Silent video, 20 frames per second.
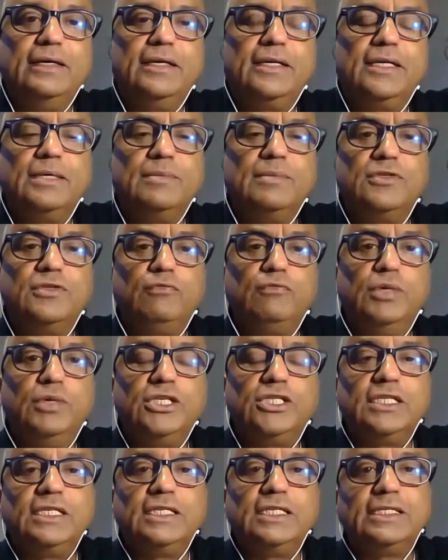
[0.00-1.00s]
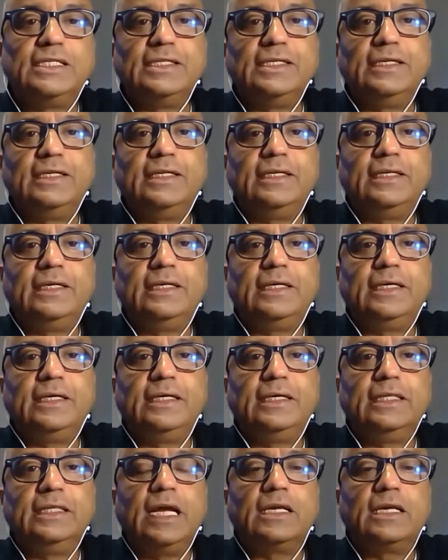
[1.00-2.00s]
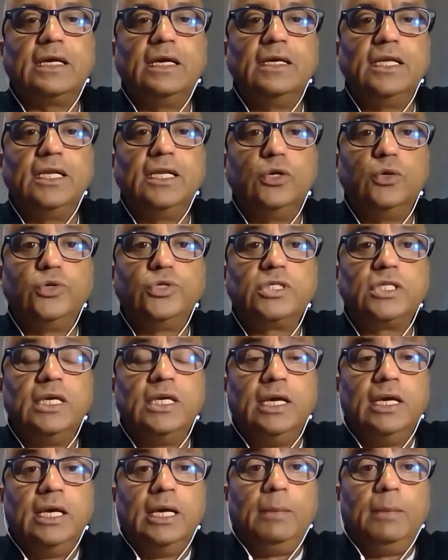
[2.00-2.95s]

in terms of purchase uh, that continues.